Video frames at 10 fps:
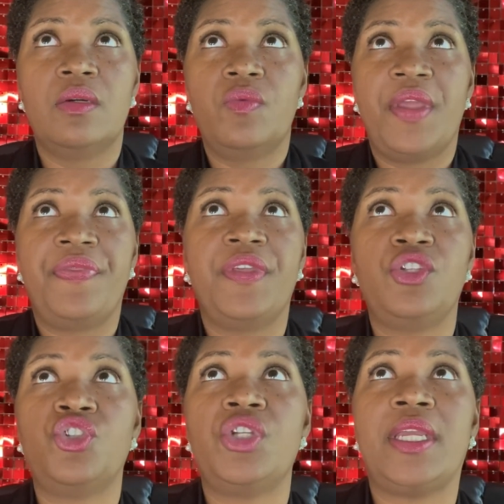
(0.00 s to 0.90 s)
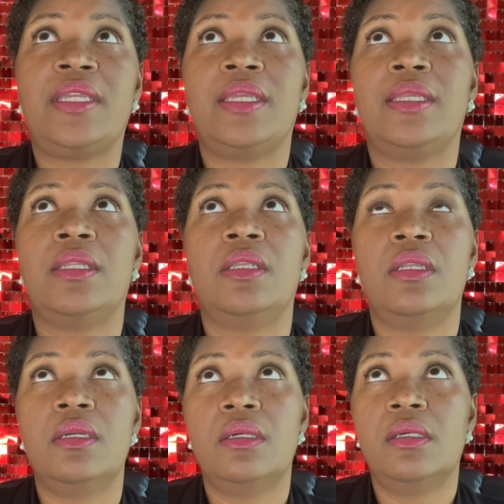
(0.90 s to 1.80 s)
with the chicken?
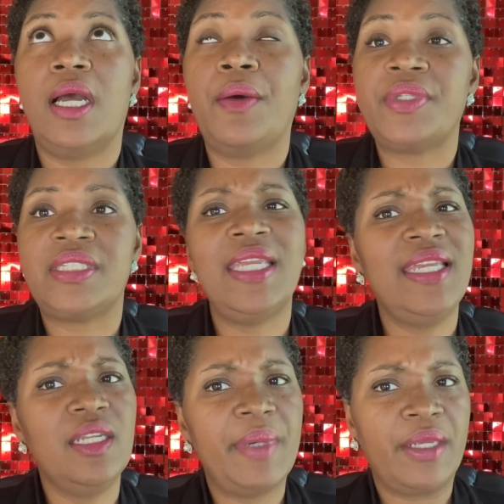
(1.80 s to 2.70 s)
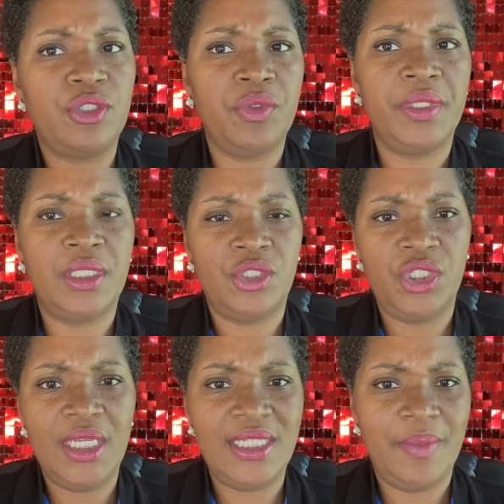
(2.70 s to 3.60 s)
I was thinking about doing the
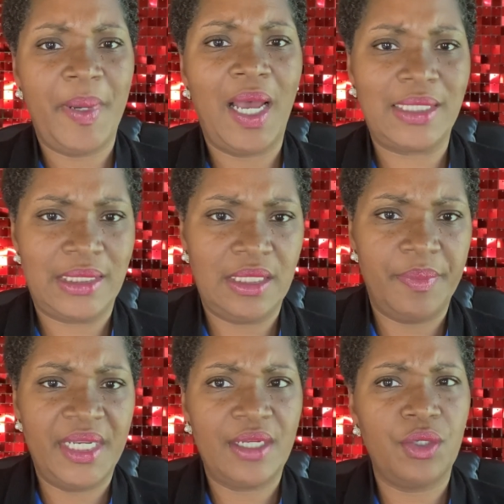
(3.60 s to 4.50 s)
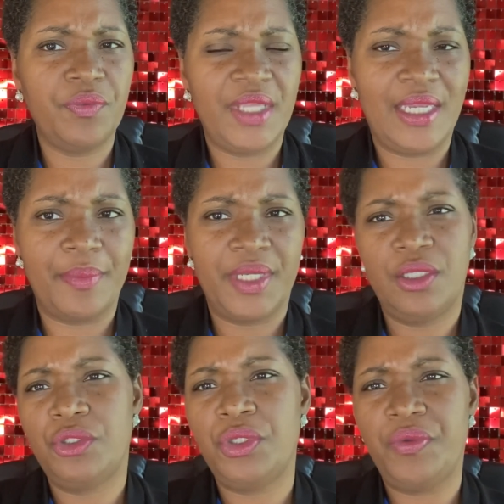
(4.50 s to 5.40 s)
cheesy pasta, but I don't think I'm going to
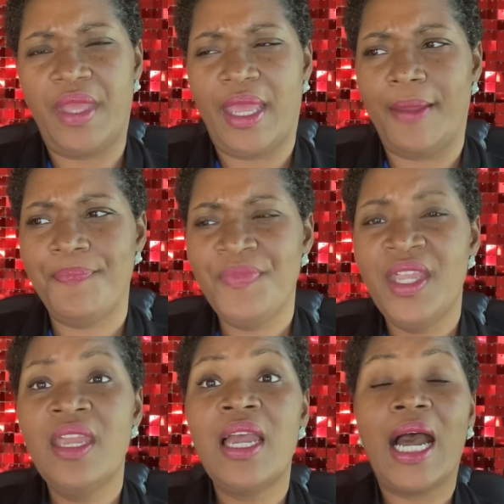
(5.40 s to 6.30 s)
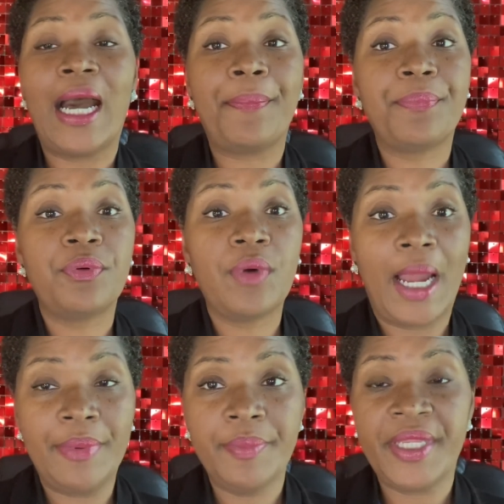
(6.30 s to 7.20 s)
do that. I
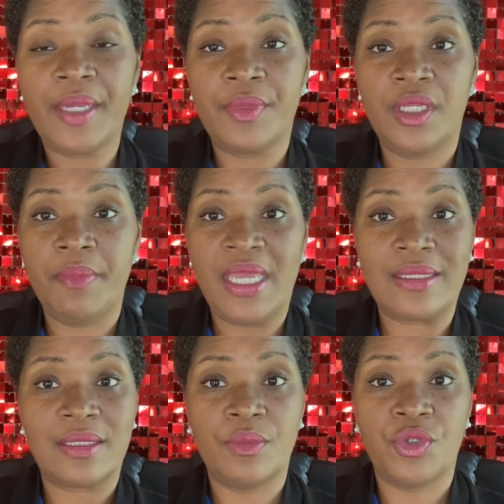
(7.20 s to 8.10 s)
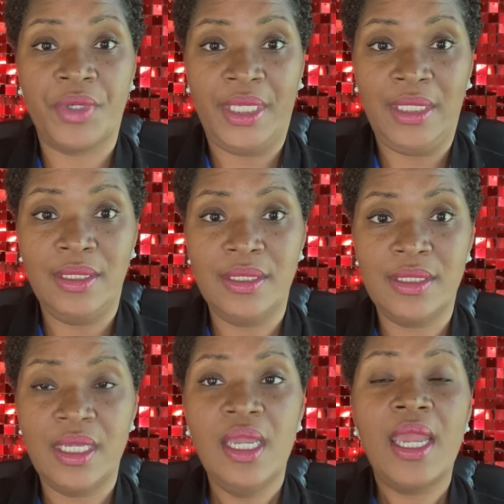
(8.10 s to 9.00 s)
probably am going to make some
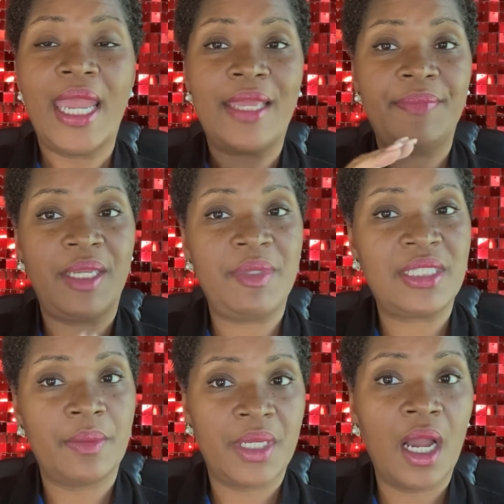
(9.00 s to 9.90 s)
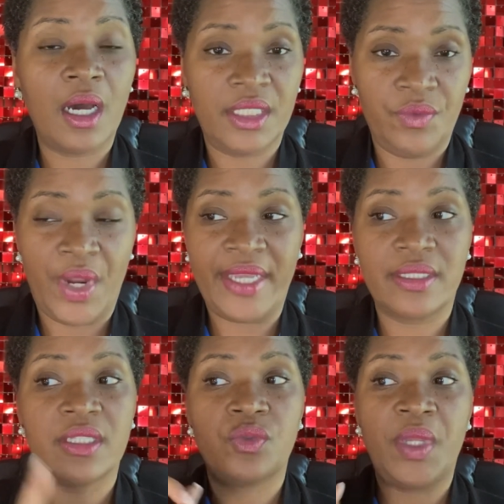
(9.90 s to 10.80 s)
greens and maybe some cauli rice
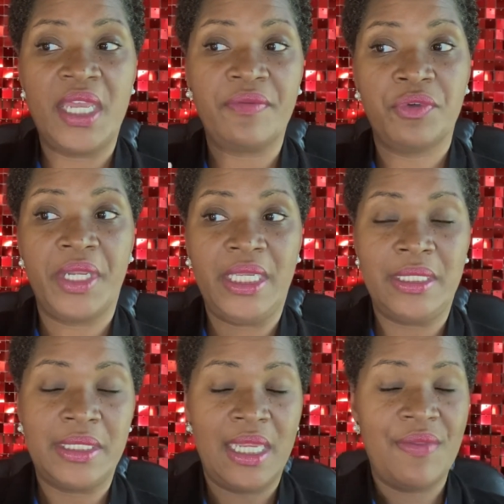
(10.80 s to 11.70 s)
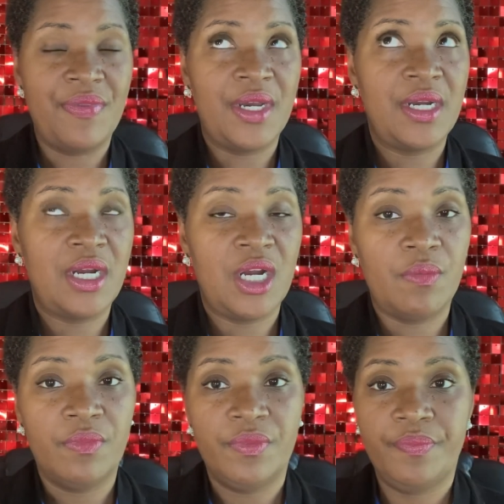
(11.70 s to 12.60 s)
because we have greens in the
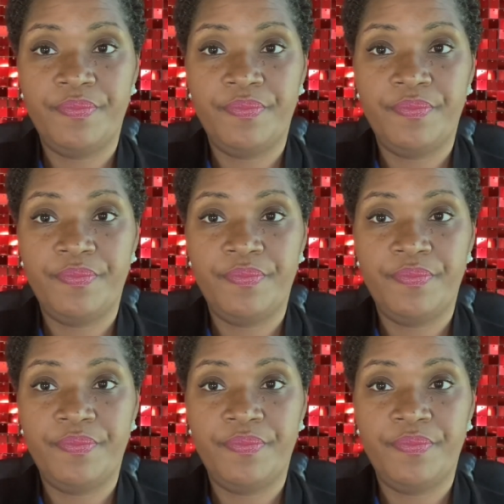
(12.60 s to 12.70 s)
um,